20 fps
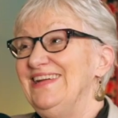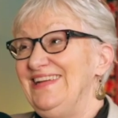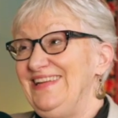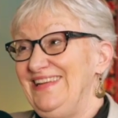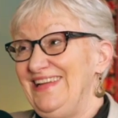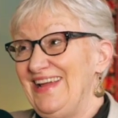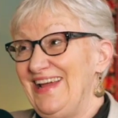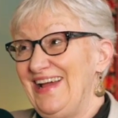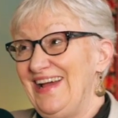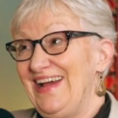
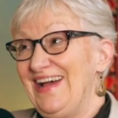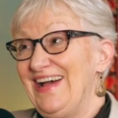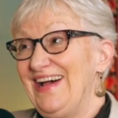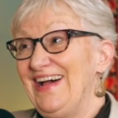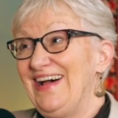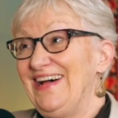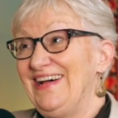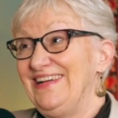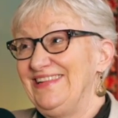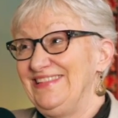
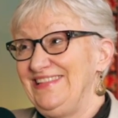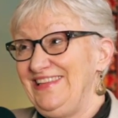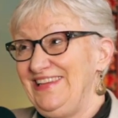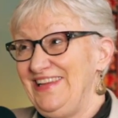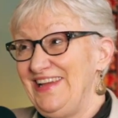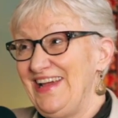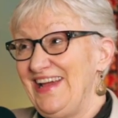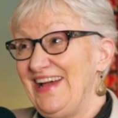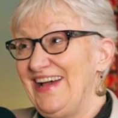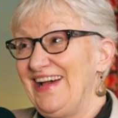Yeah,
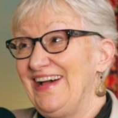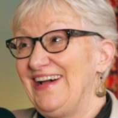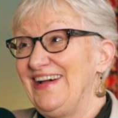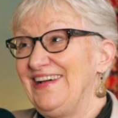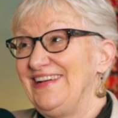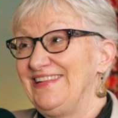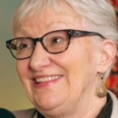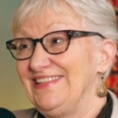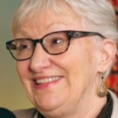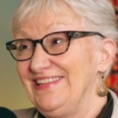
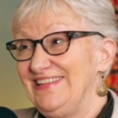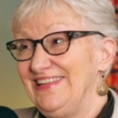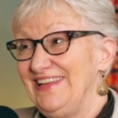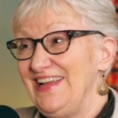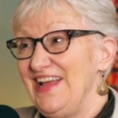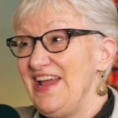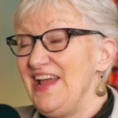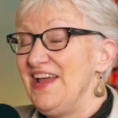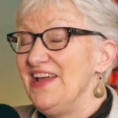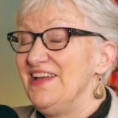yeah.
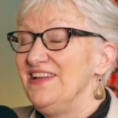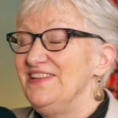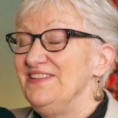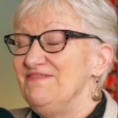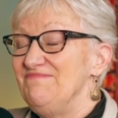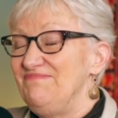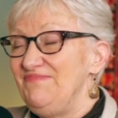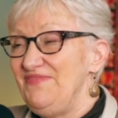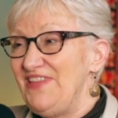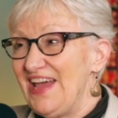And let's go.
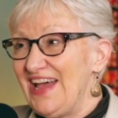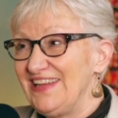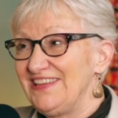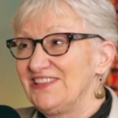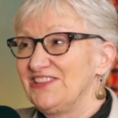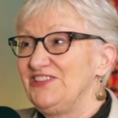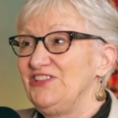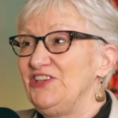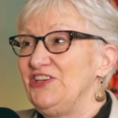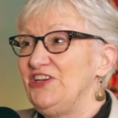
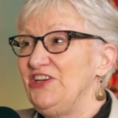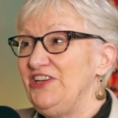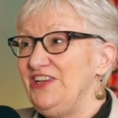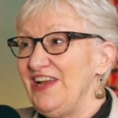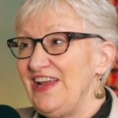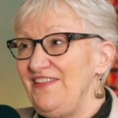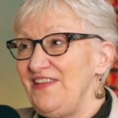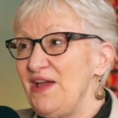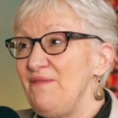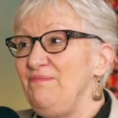That's good,
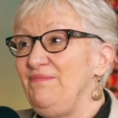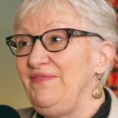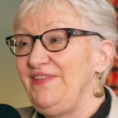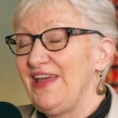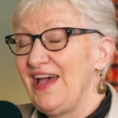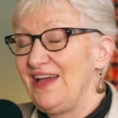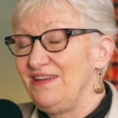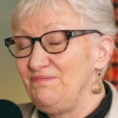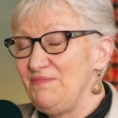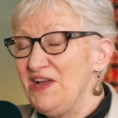and that
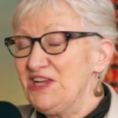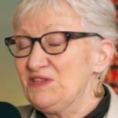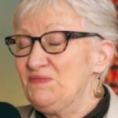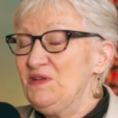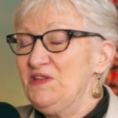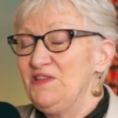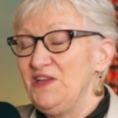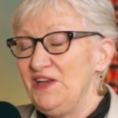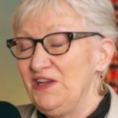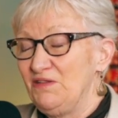that makes
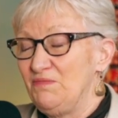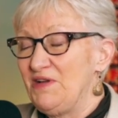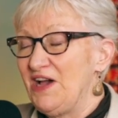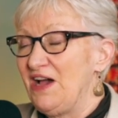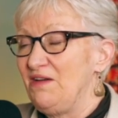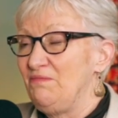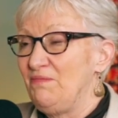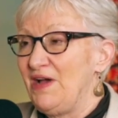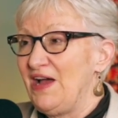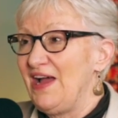me think
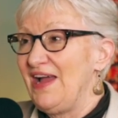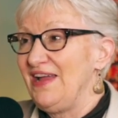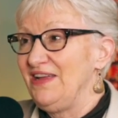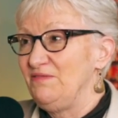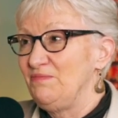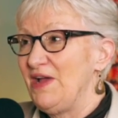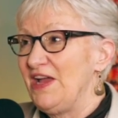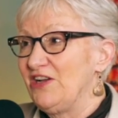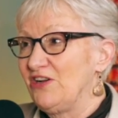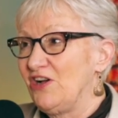about my
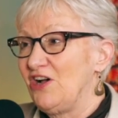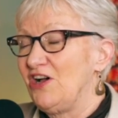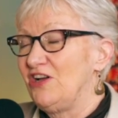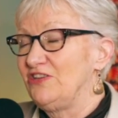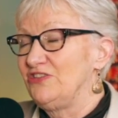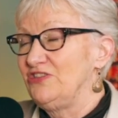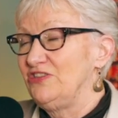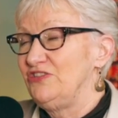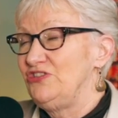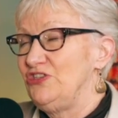my
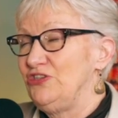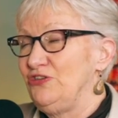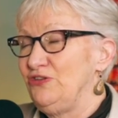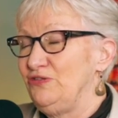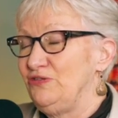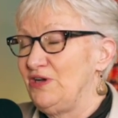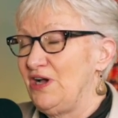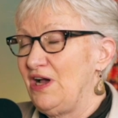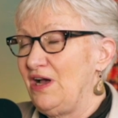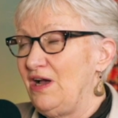call
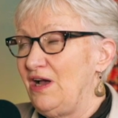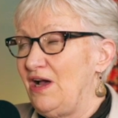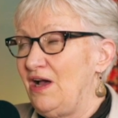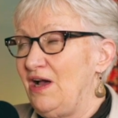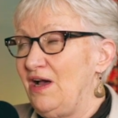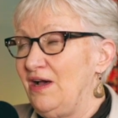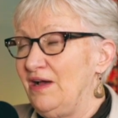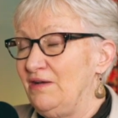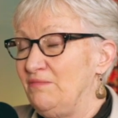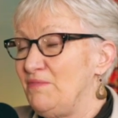to
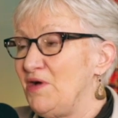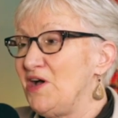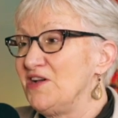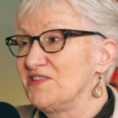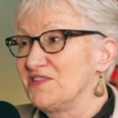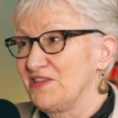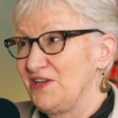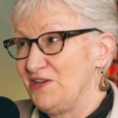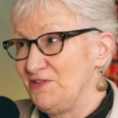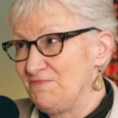uh,
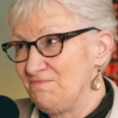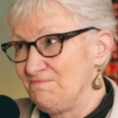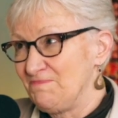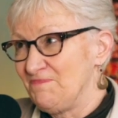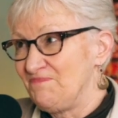Moscow